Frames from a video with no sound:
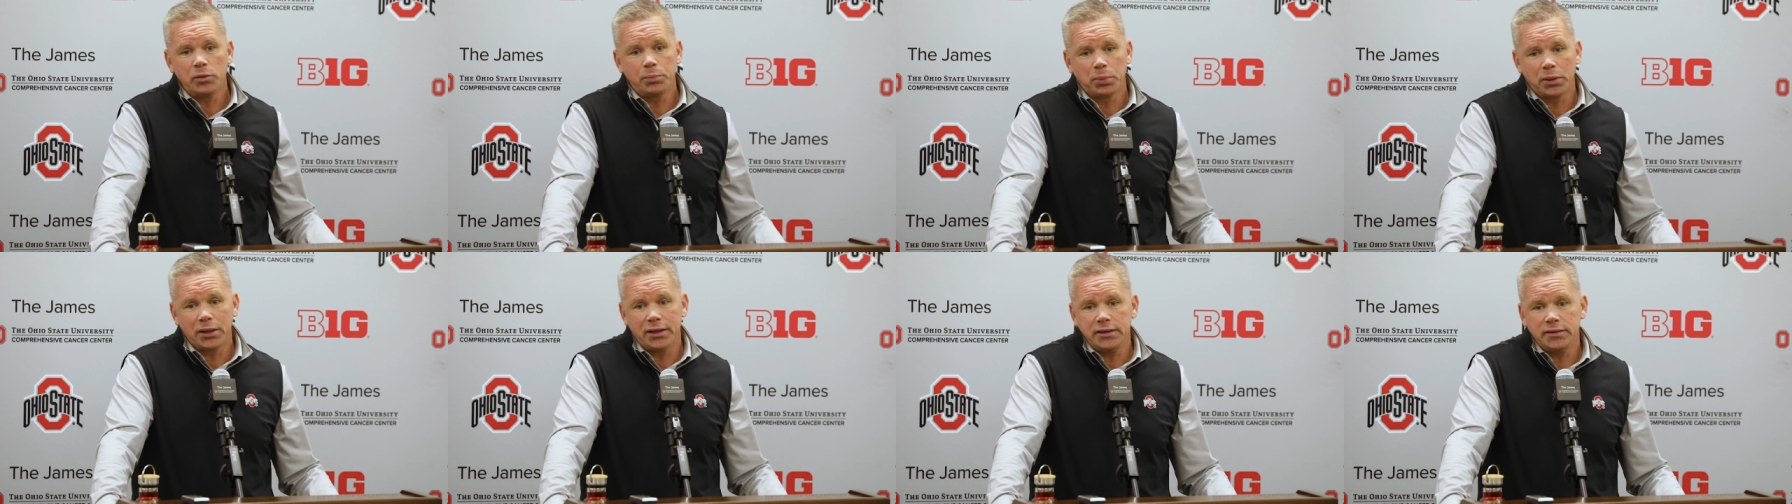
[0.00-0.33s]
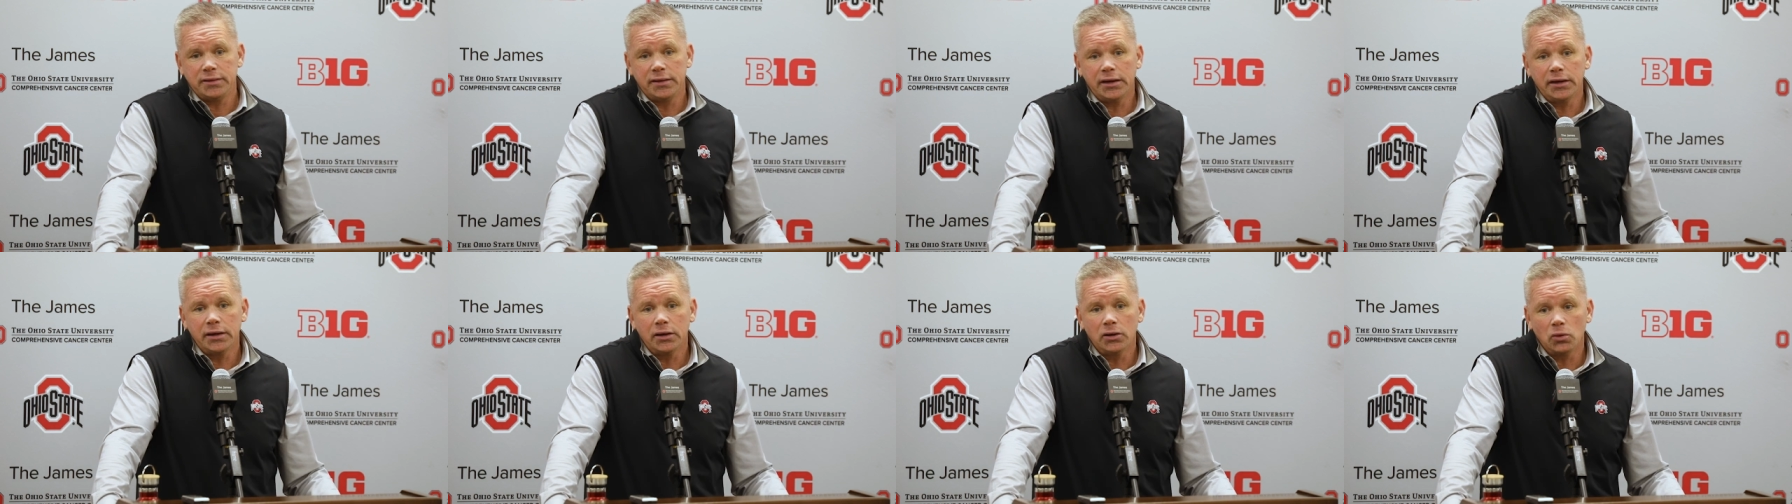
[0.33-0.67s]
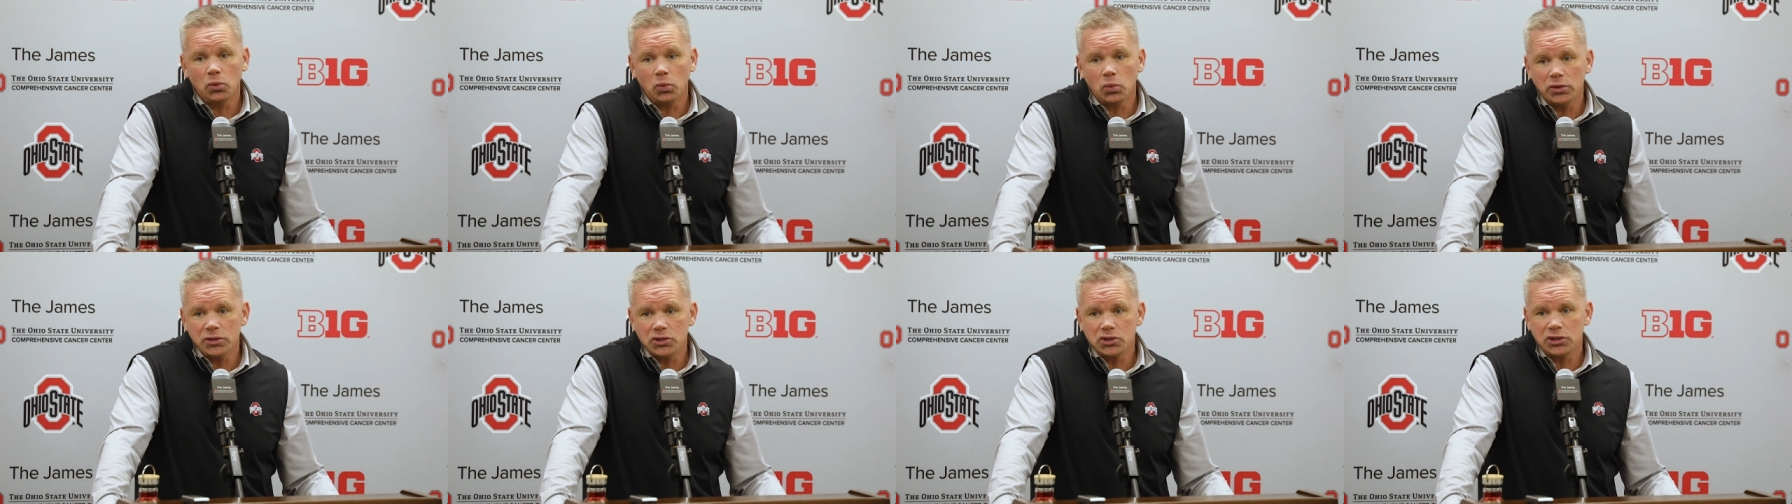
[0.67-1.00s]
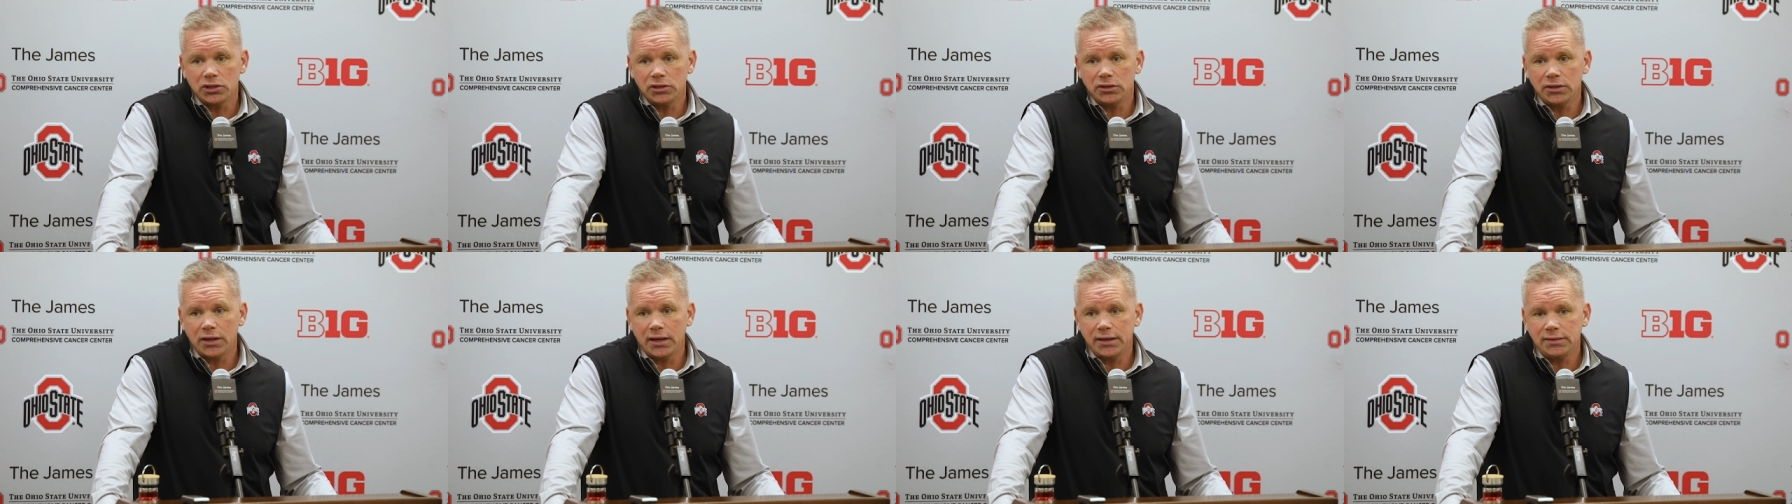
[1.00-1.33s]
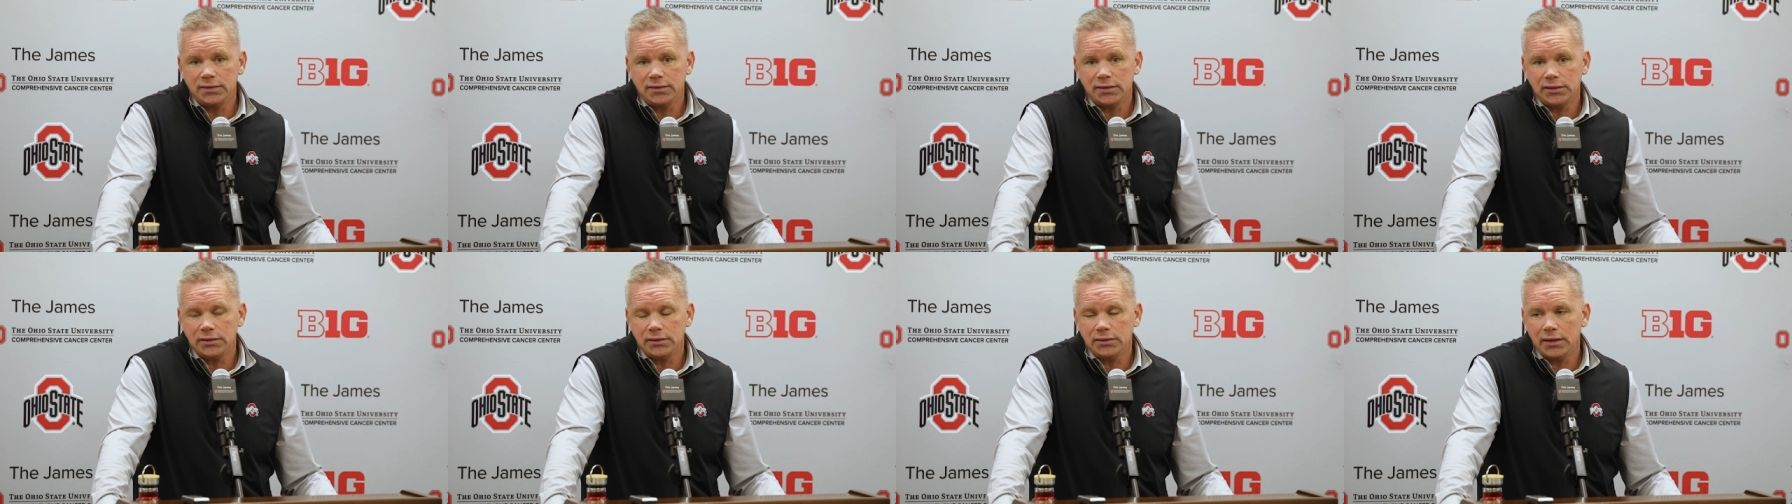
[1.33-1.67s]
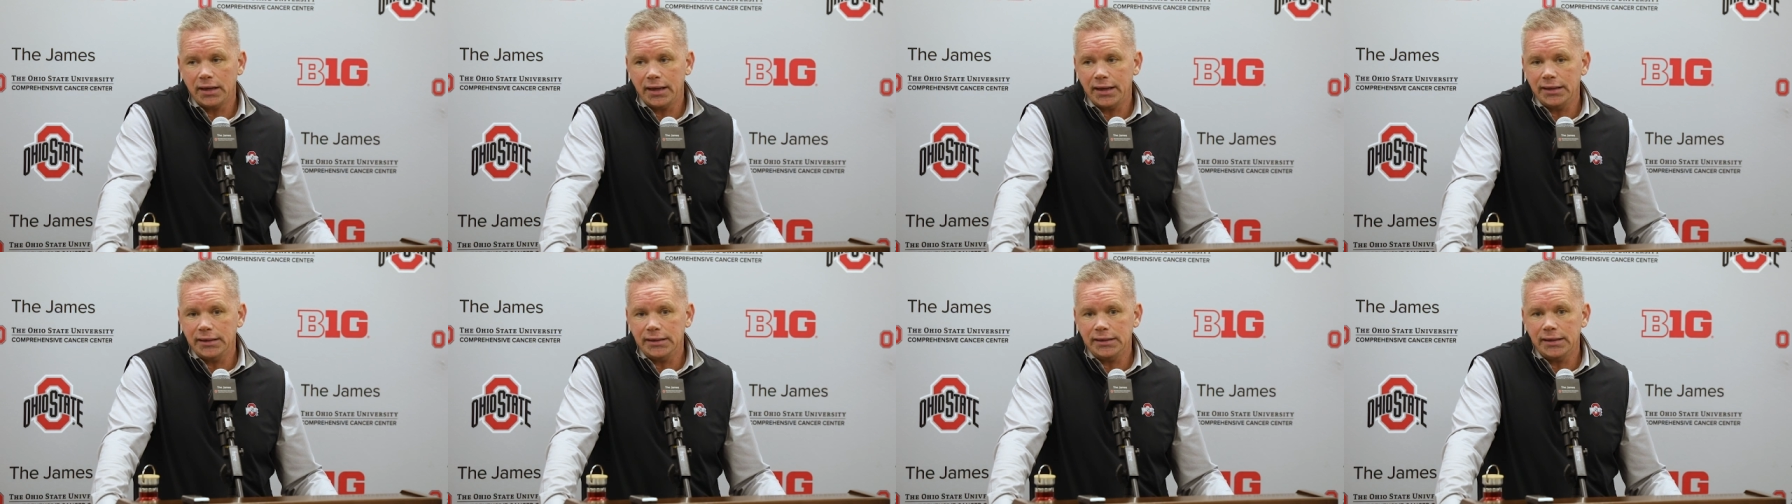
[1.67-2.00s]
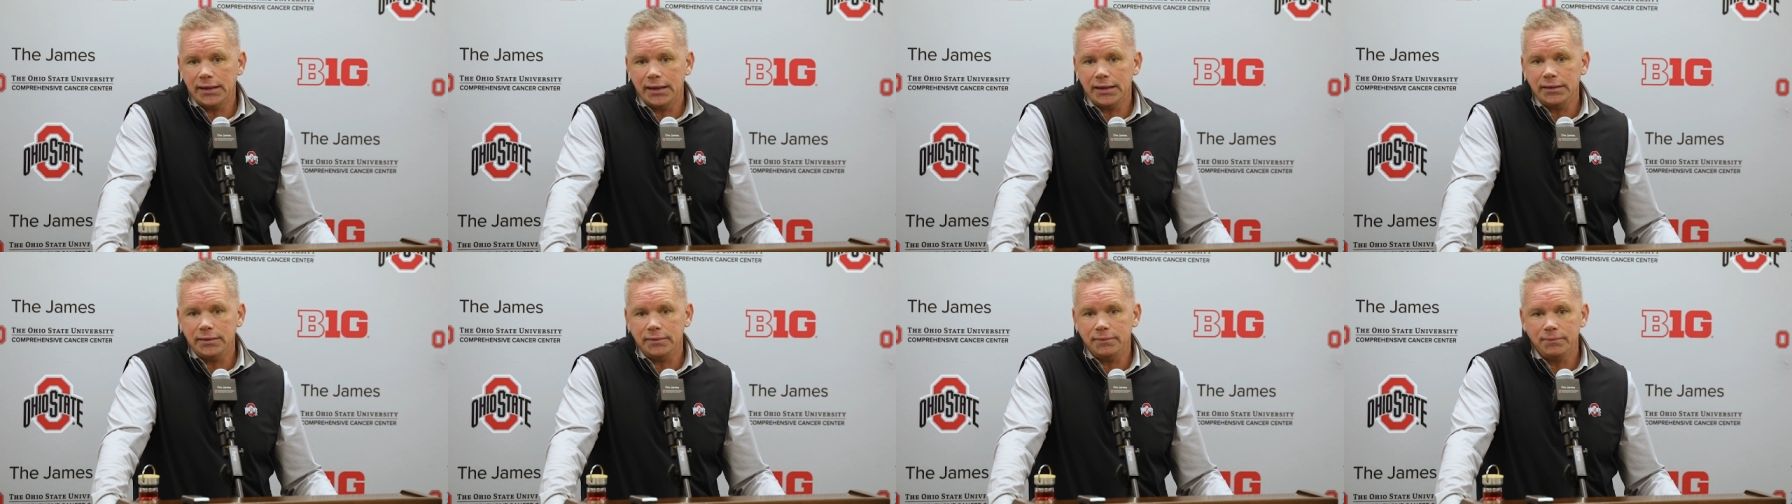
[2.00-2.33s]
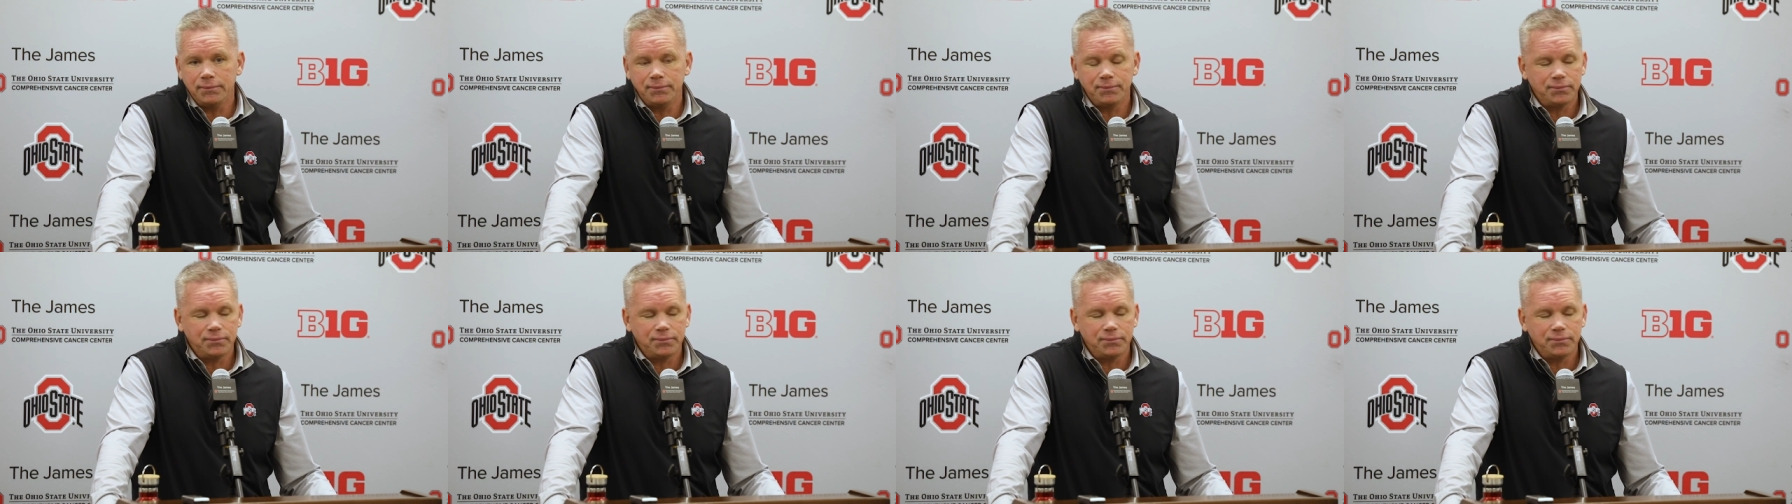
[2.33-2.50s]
played there was in nineteen eighty-eight.